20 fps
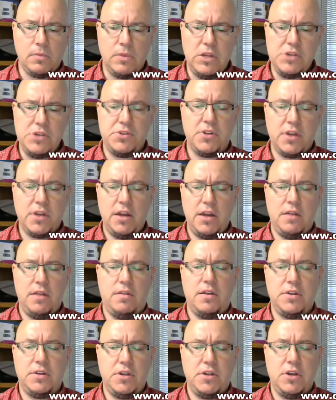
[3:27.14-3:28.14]
These are the kind of
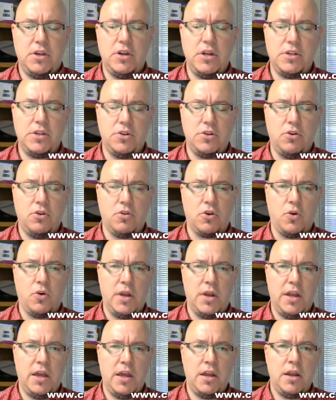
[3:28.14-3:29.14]
things that you need to know
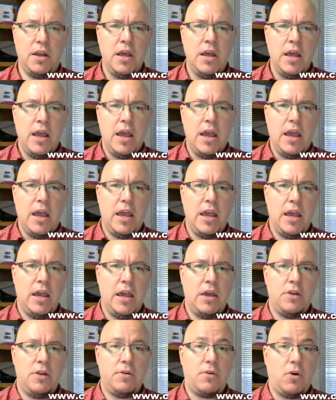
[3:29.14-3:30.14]
going in,
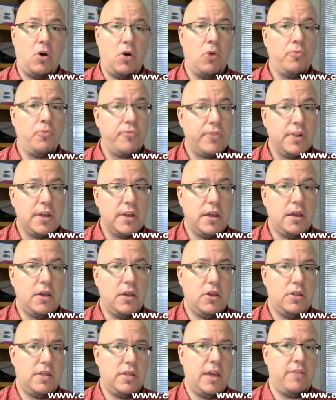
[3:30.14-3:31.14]
and
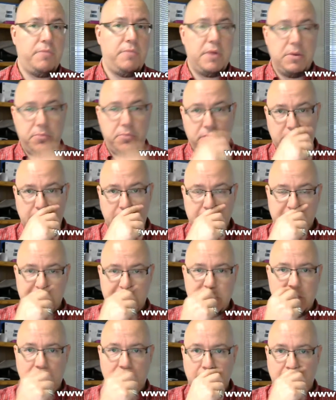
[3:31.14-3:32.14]
hopefully they've been in
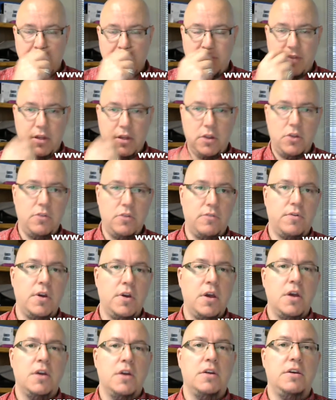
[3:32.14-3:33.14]
process long enough that you've
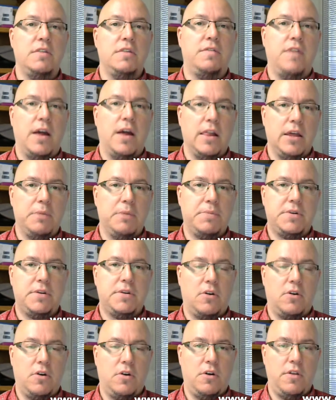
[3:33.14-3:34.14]

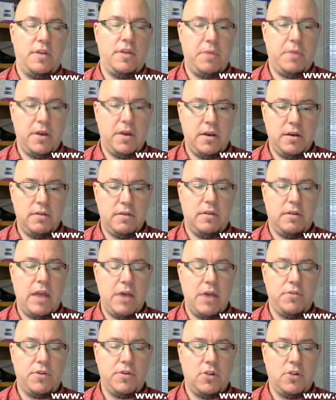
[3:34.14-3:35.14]
developed, or they've been
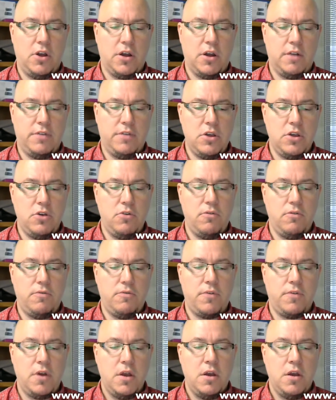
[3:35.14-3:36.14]
out there long enough that
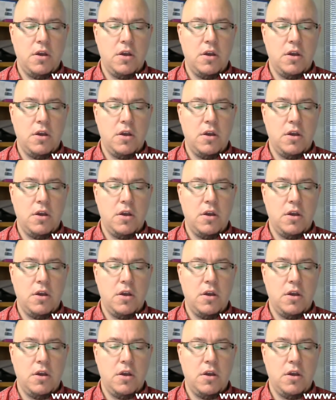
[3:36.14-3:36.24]
you've